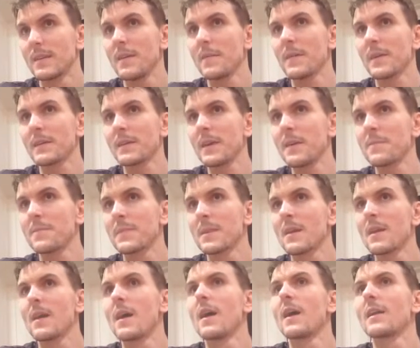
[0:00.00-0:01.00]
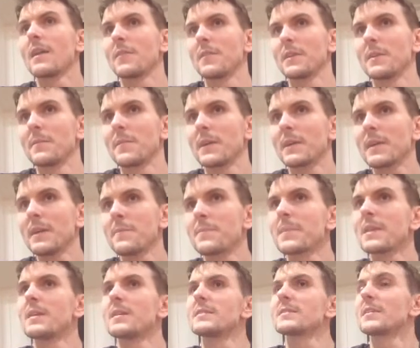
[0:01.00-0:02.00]
Yeah, okay. Lovely, okay.
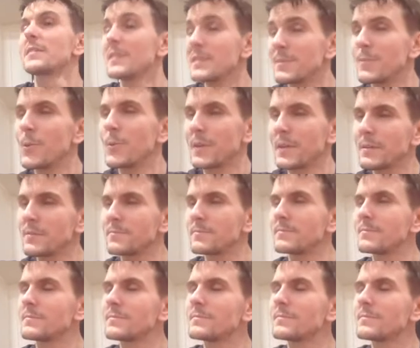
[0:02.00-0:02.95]
So this morning...